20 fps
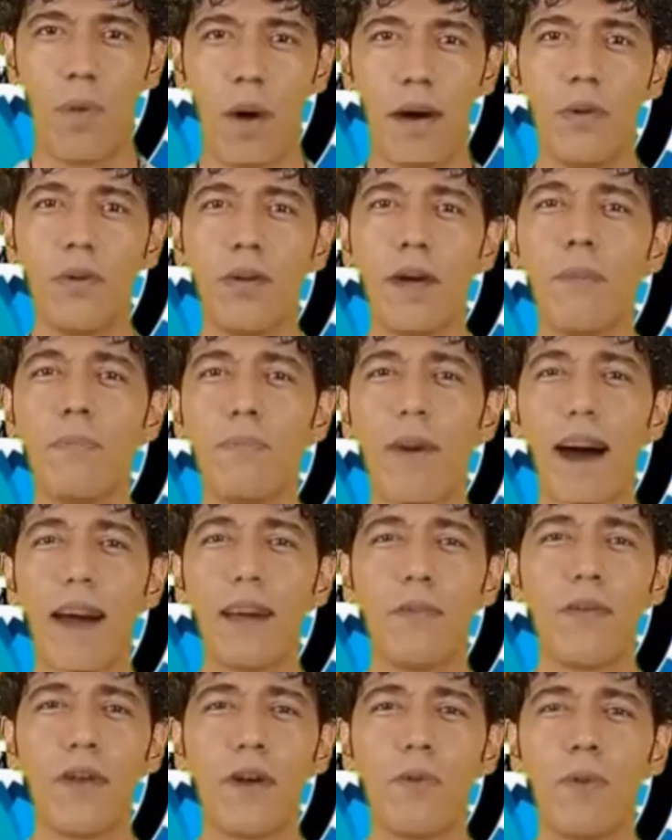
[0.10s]
Welcome
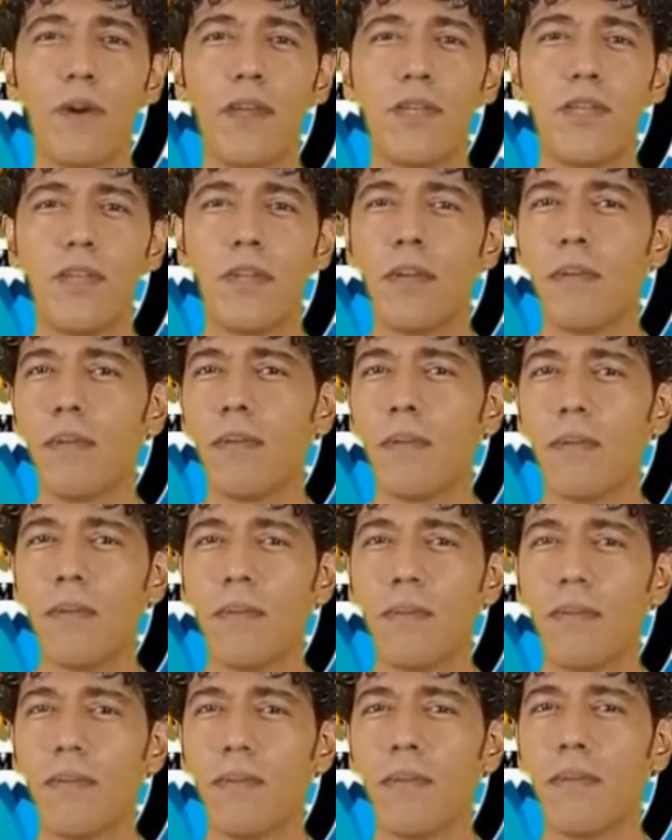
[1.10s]
back viewers.
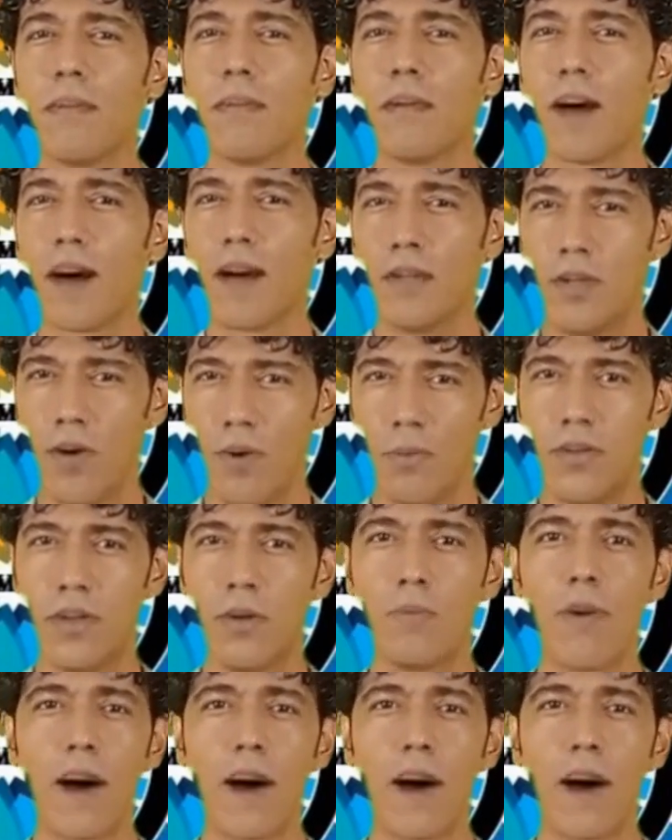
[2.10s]
I'm Dr.